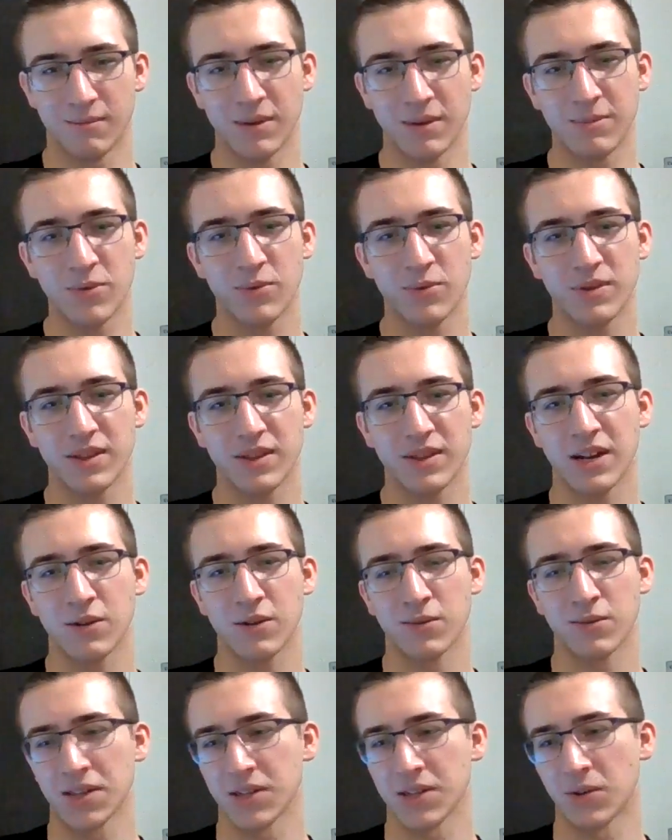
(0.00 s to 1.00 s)
Maybe when they
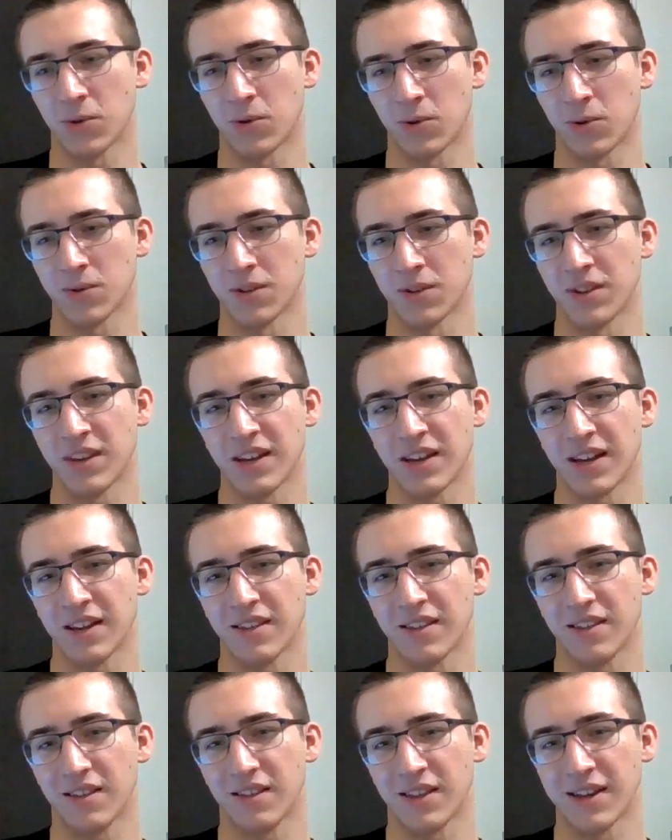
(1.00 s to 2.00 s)
get really old, they
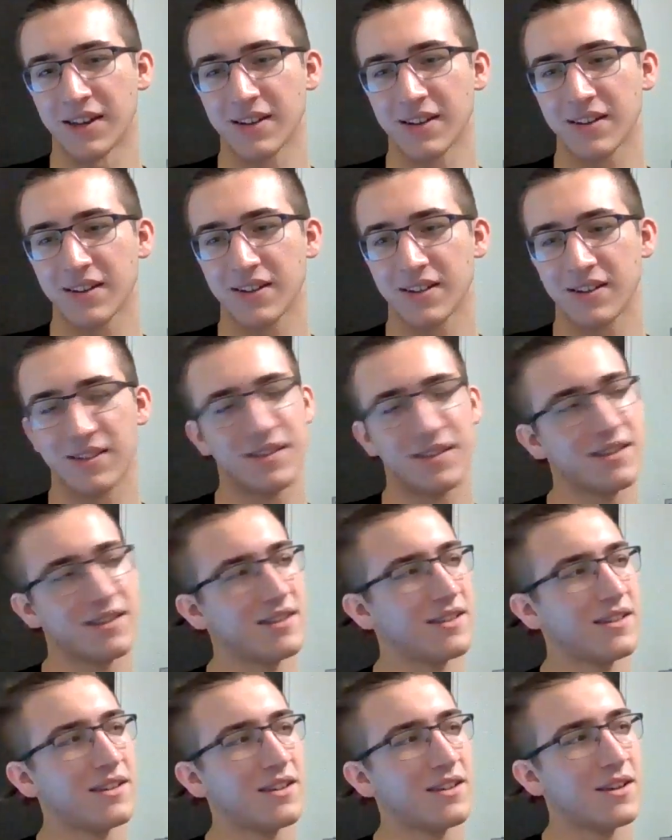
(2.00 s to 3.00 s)
get like
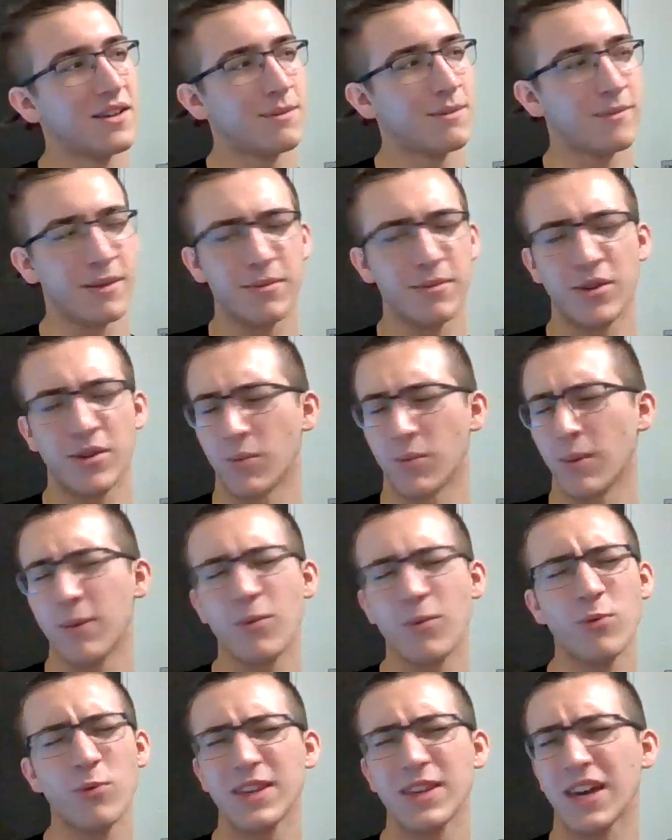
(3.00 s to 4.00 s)
maybe
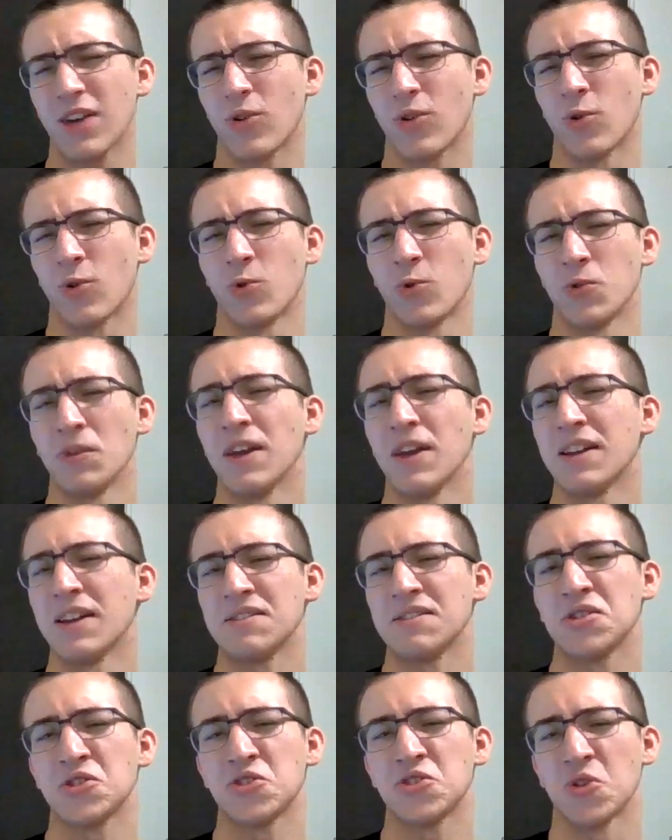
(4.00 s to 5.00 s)
when they get old
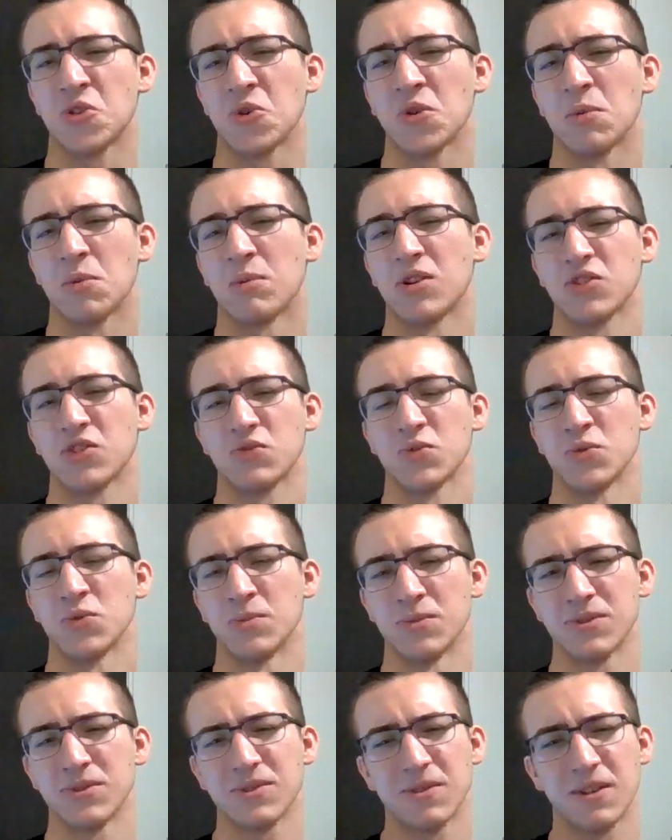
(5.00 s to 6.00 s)
they turn to
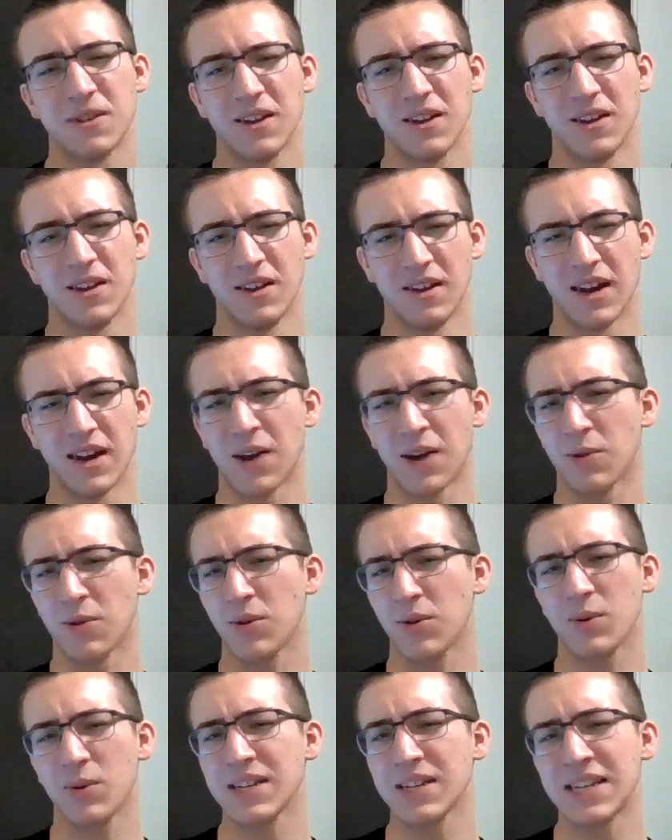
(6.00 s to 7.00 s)
mushrooms. I
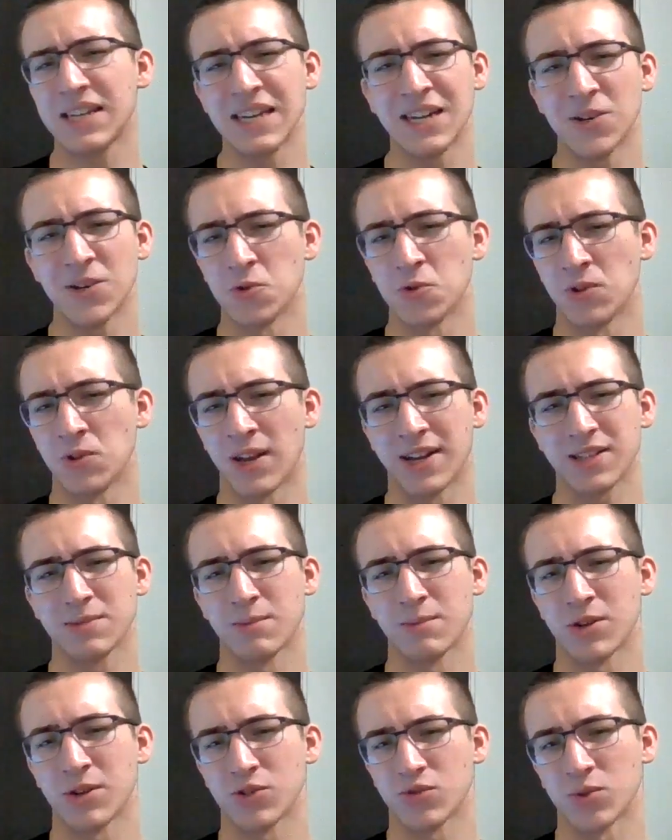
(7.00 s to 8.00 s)
don't know any kid who
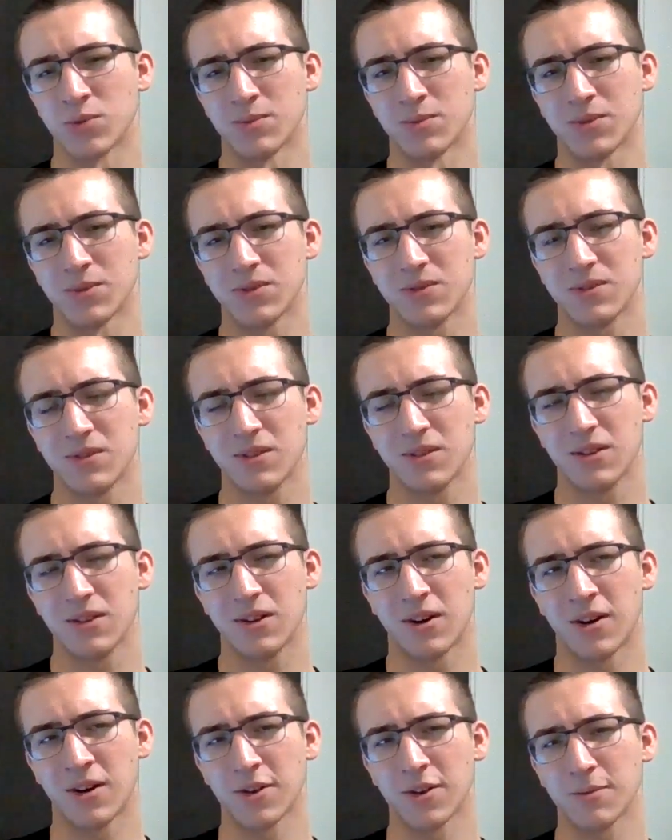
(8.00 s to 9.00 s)
likes mushrooms
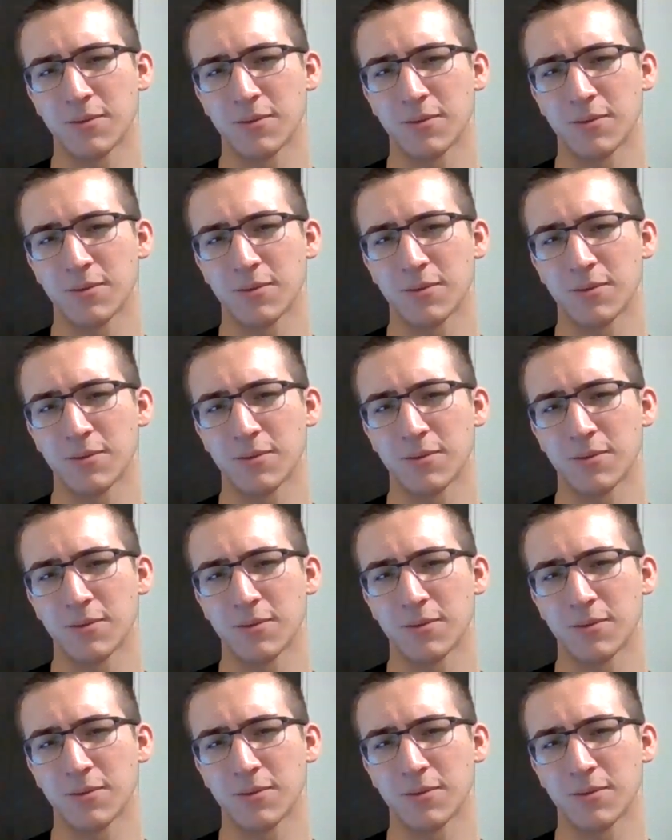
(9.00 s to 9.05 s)
on